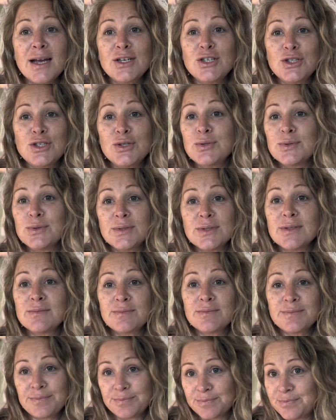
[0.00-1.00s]
choose.
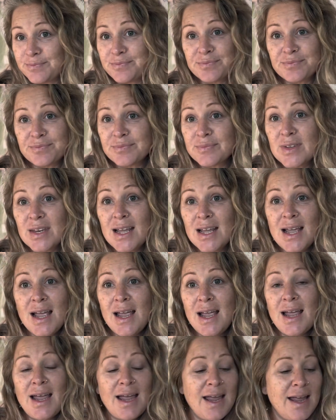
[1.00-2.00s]

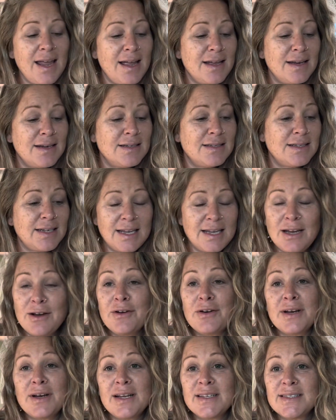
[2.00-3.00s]
And here
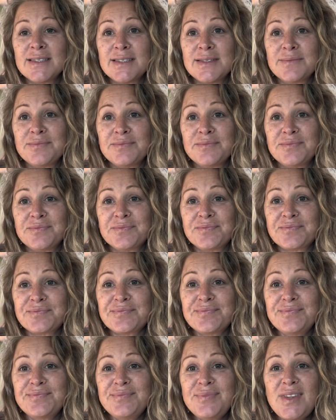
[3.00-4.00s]
it is.
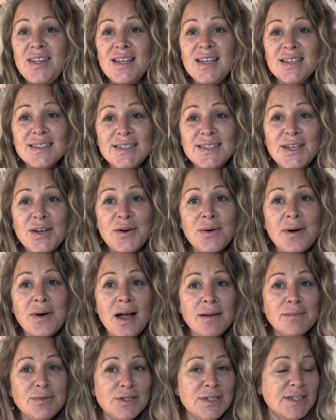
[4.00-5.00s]
So
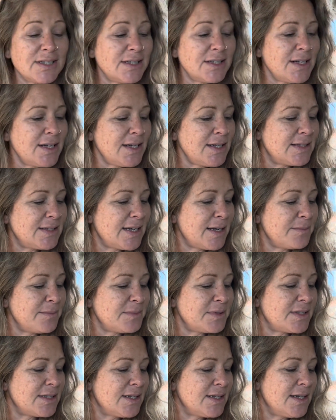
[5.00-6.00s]
I'm just gonna
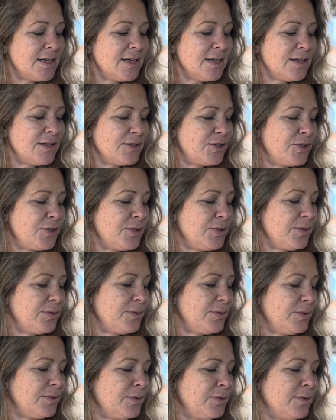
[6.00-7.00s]
attempt
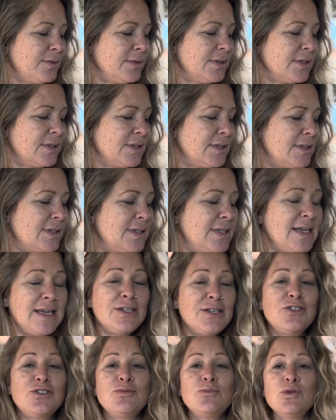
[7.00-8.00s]
to
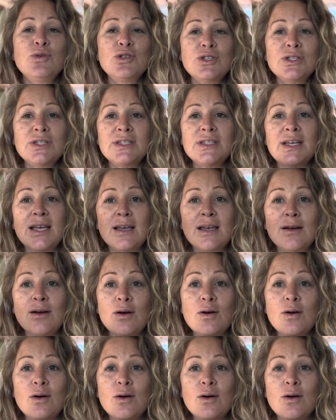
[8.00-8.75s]
teach more just like